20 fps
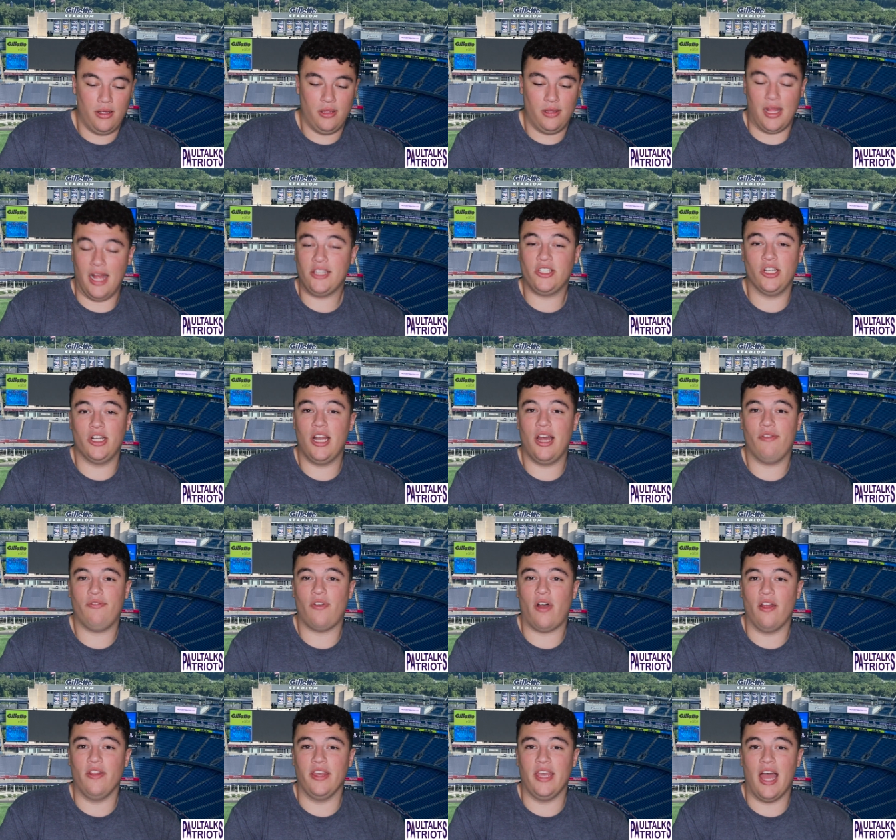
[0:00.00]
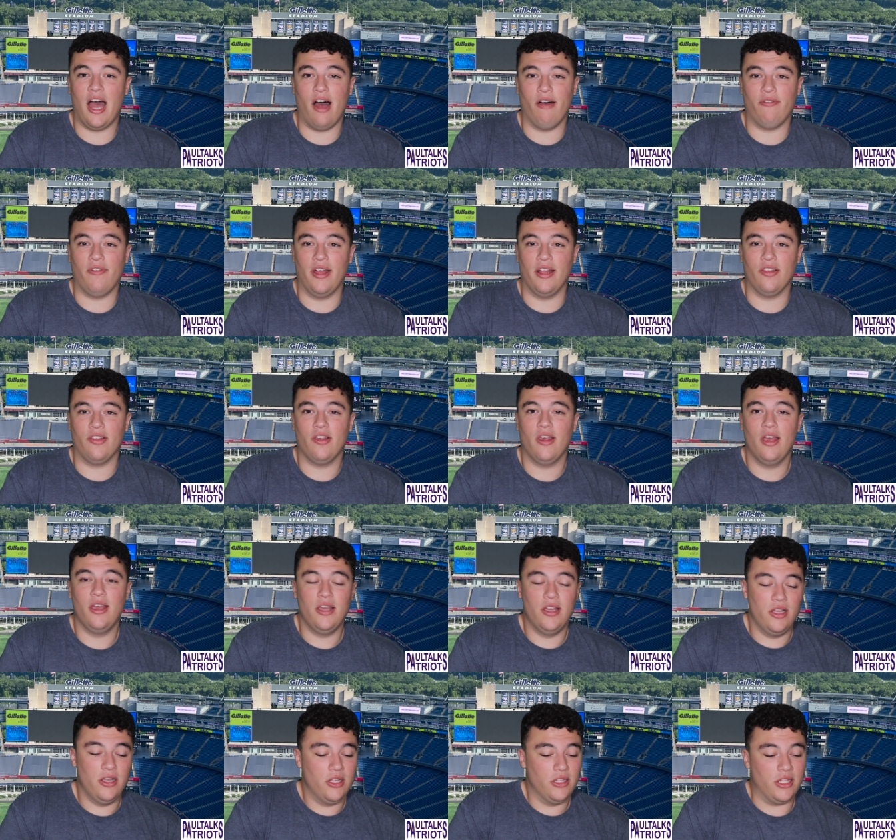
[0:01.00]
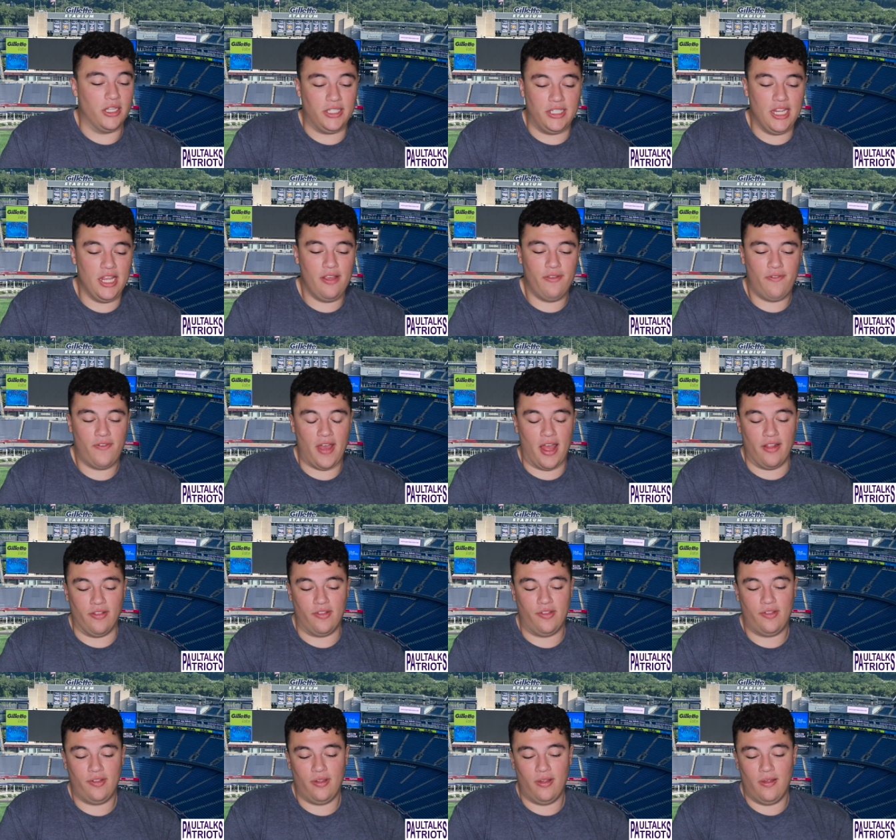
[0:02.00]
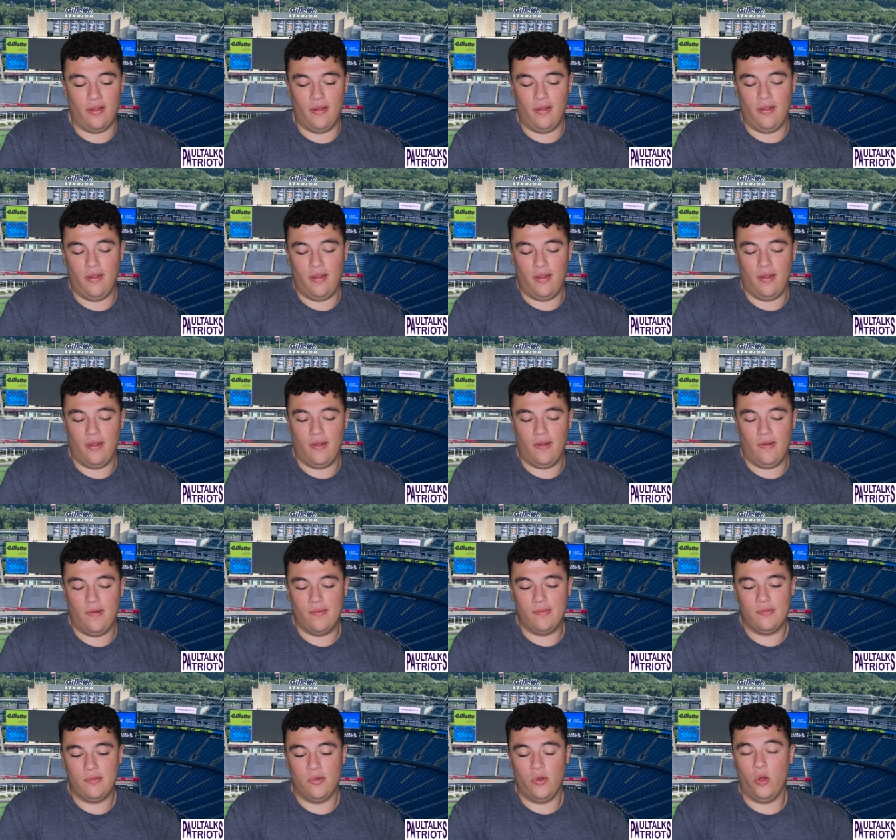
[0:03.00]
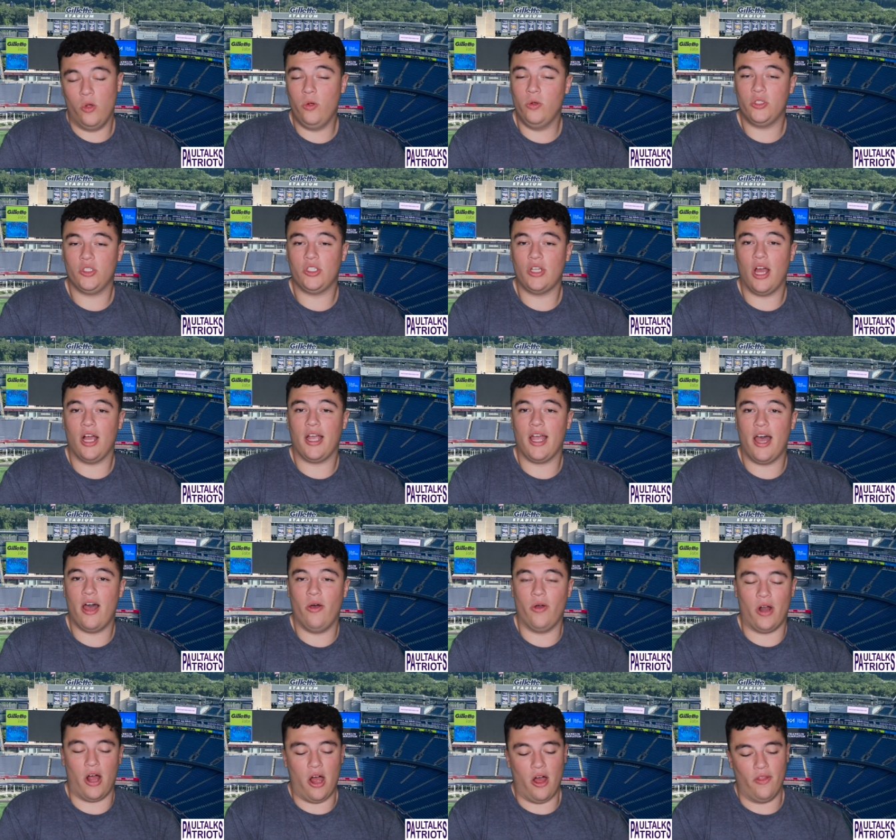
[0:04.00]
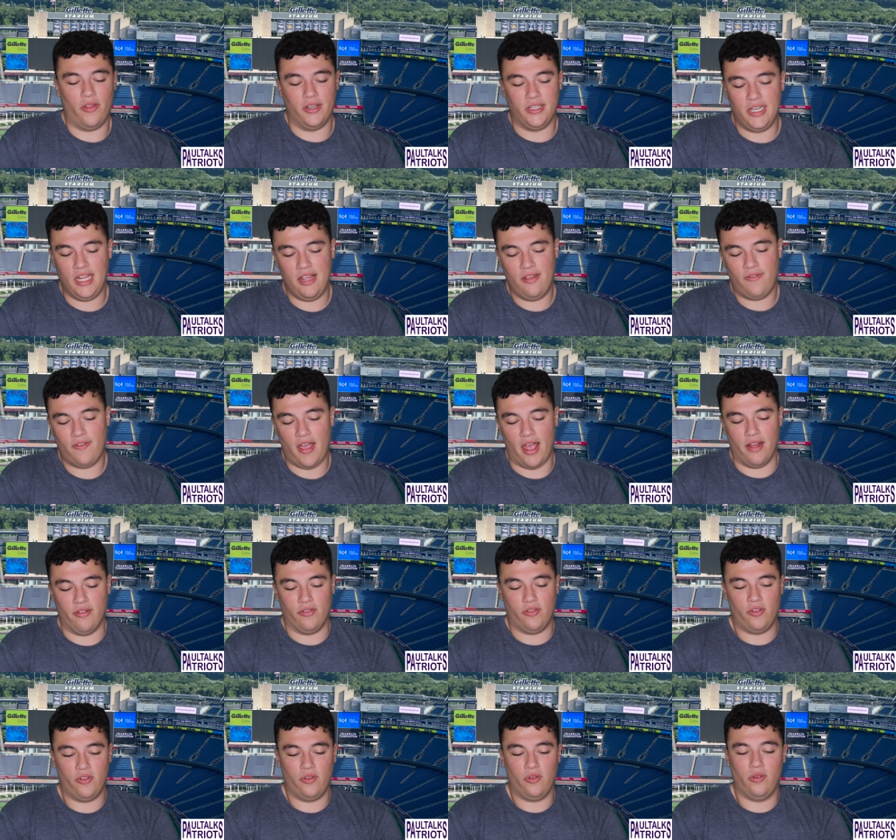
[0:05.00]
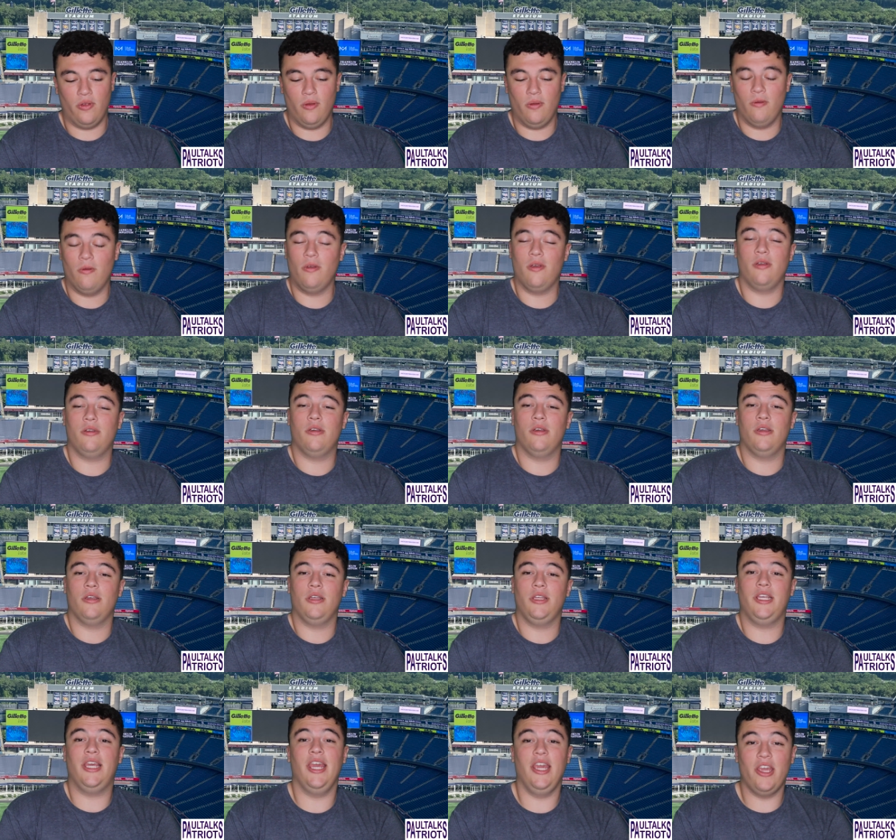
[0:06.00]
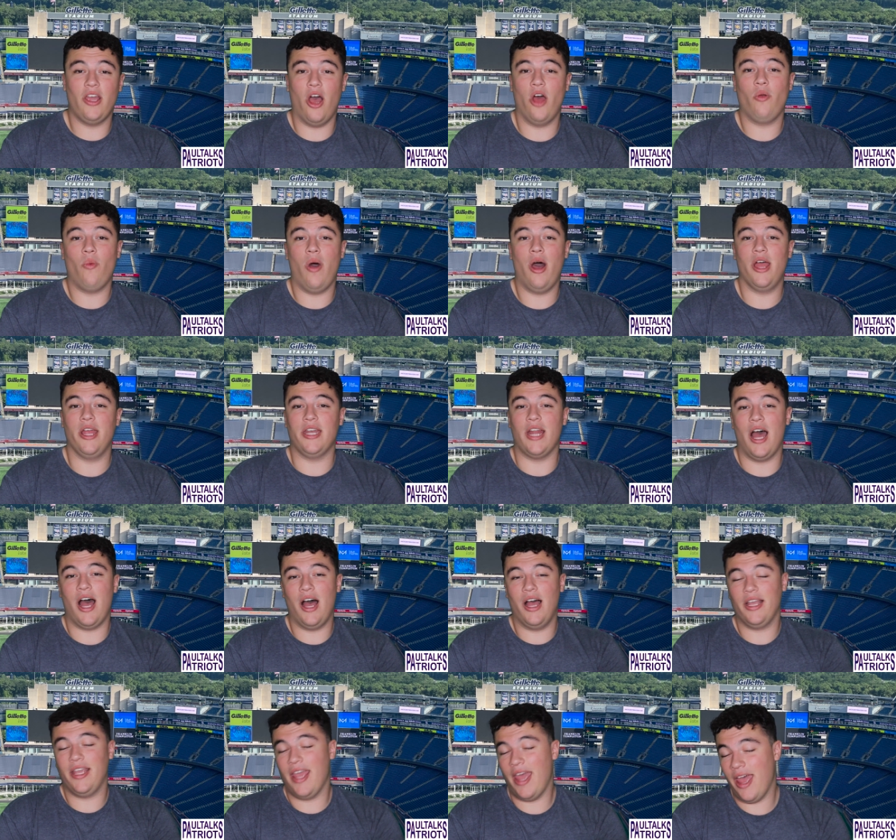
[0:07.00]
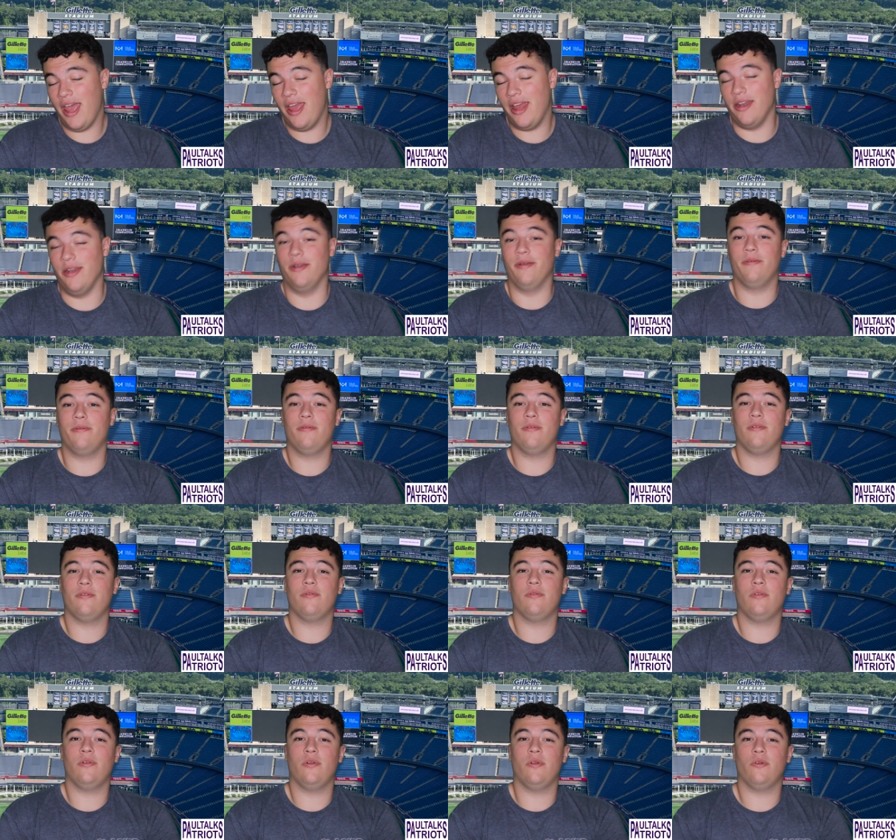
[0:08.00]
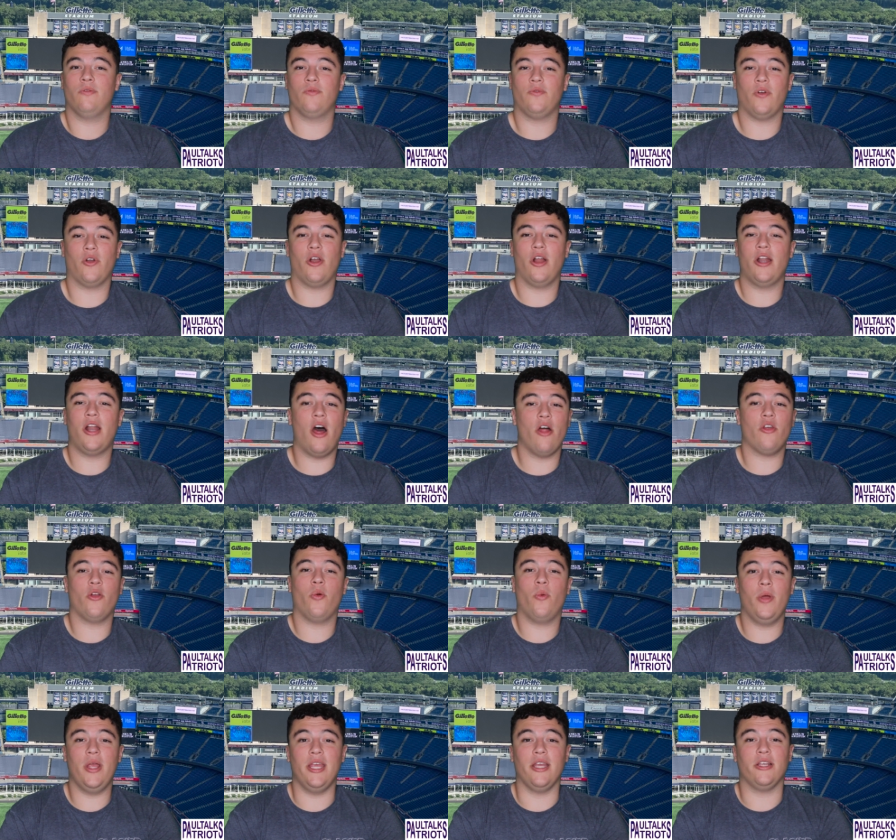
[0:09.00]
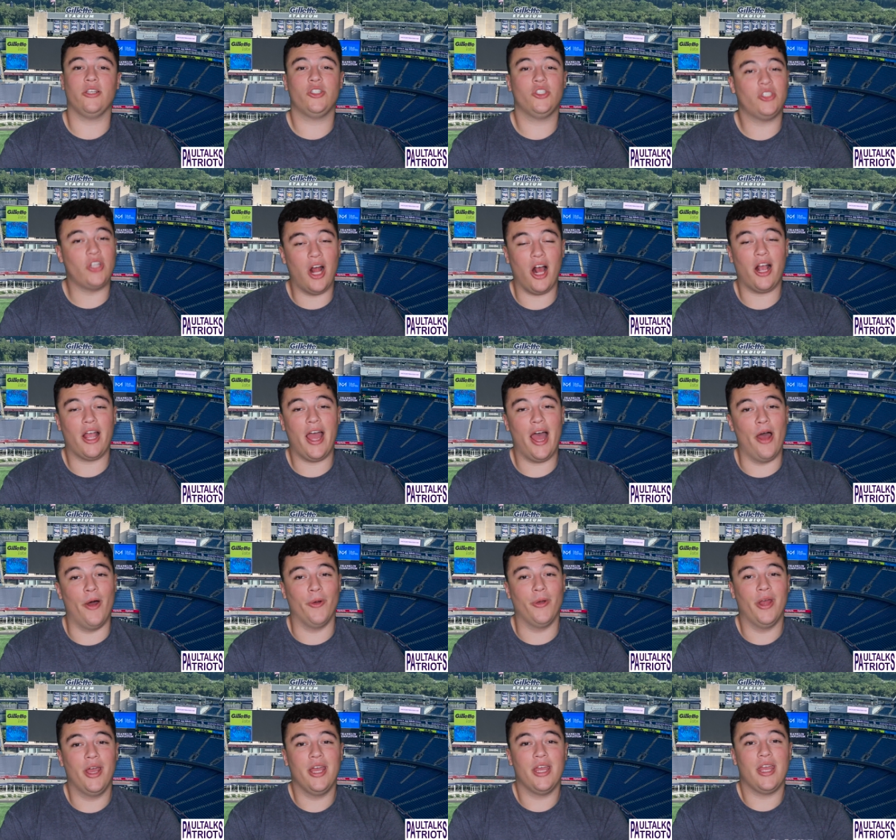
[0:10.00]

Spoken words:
That's enough on the offense. The defense. Who stuck out on the defense? Keion White, again, for another week, stuck out.